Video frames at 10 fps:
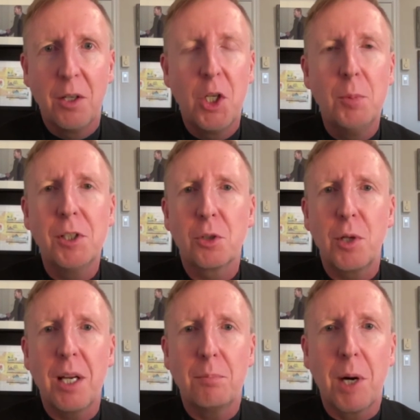Humans
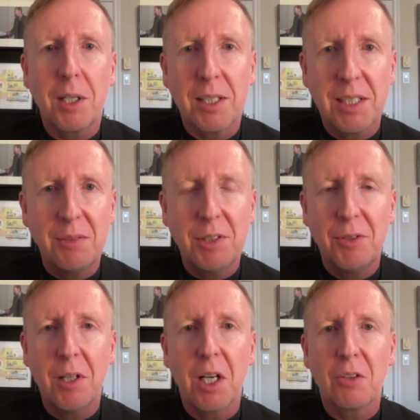create markets even if
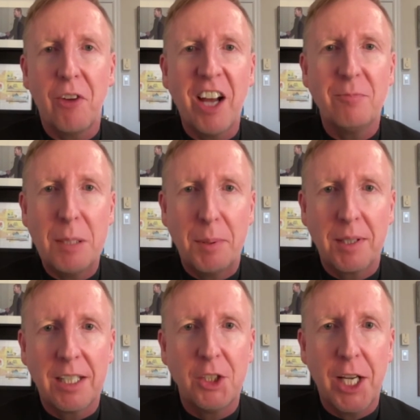you lock five people
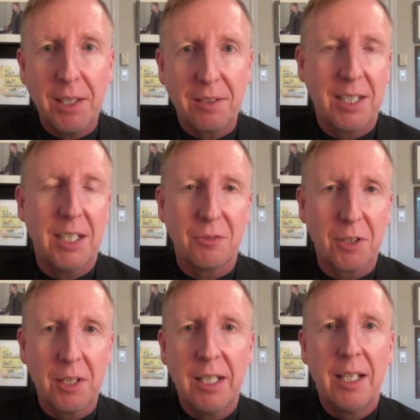in a jail cell
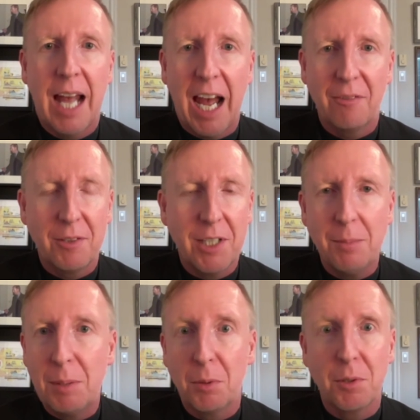for half a day.
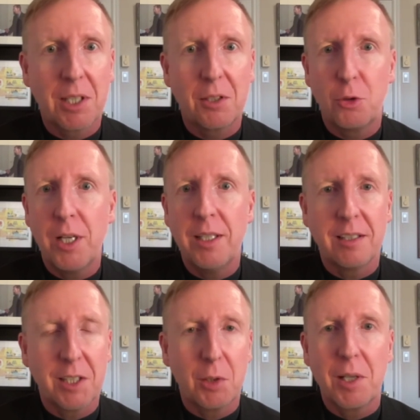People will start trading
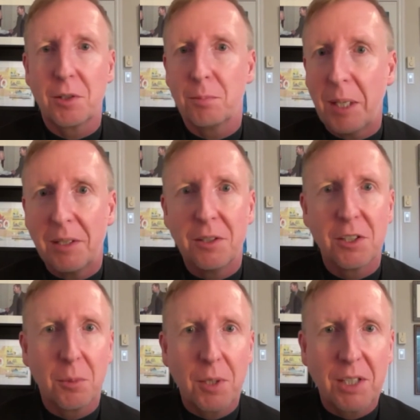cigarettes or buttons
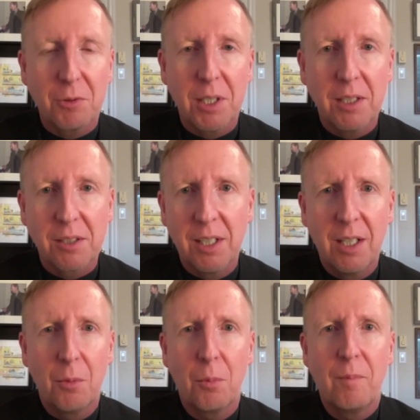or whatever else.
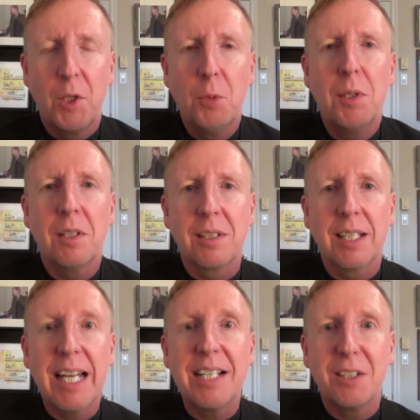Humans
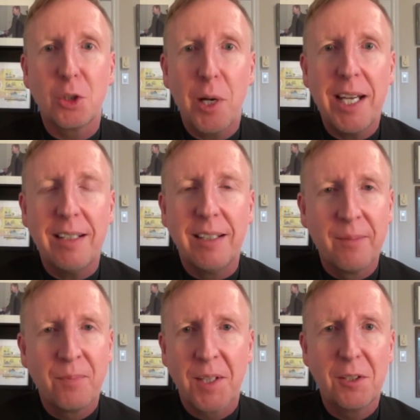like to trade.
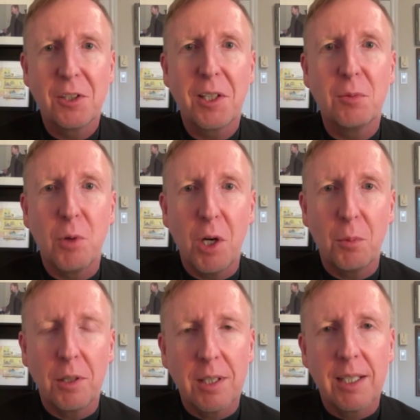There's nothing wrong
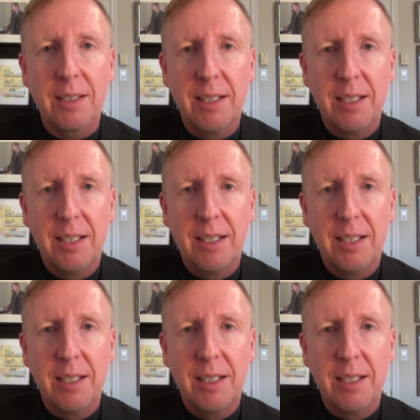with that.